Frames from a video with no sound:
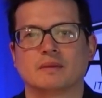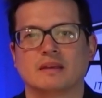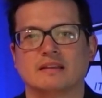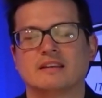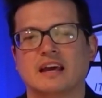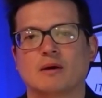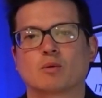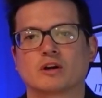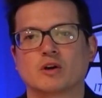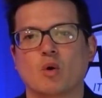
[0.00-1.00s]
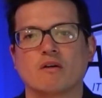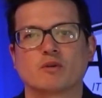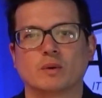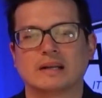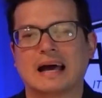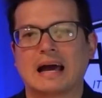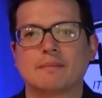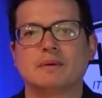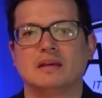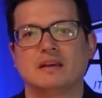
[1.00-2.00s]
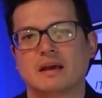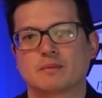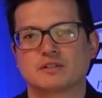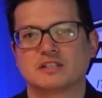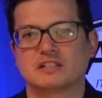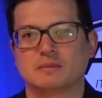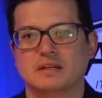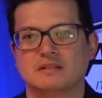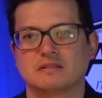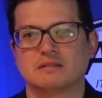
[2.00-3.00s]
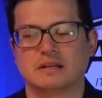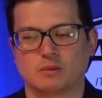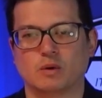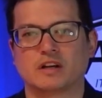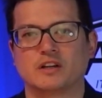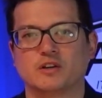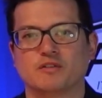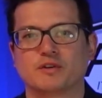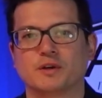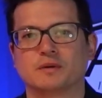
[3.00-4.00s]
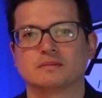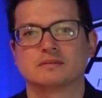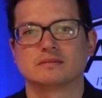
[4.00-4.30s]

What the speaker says: and today we're going to go over what an IP camera system is and what it can do for you.